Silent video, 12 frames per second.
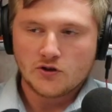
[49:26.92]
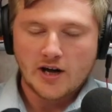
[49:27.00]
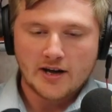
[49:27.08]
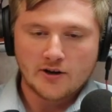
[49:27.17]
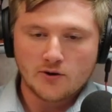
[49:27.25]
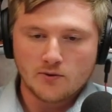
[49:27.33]
You
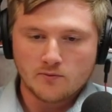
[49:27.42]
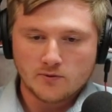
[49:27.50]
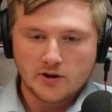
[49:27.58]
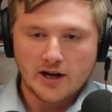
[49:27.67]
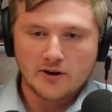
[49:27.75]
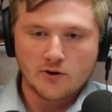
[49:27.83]
gotta go
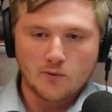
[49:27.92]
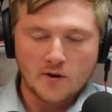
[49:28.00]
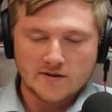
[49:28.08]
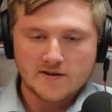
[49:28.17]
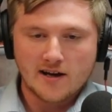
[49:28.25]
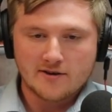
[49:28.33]
to
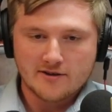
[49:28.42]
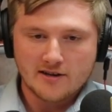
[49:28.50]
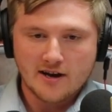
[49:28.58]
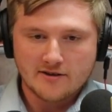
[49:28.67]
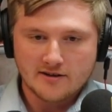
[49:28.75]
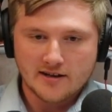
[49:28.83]
one side or
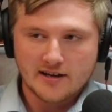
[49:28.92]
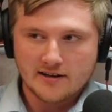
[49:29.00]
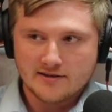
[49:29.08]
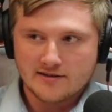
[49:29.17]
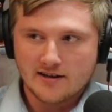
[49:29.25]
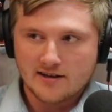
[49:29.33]
the other.
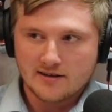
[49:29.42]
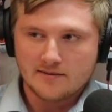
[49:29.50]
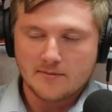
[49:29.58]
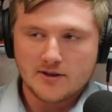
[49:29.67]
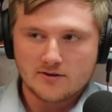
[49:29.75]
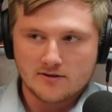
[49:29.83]
Getting stuck in
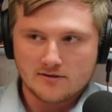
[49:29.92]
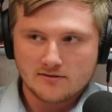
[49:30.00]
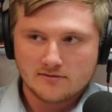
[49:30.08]
the middle.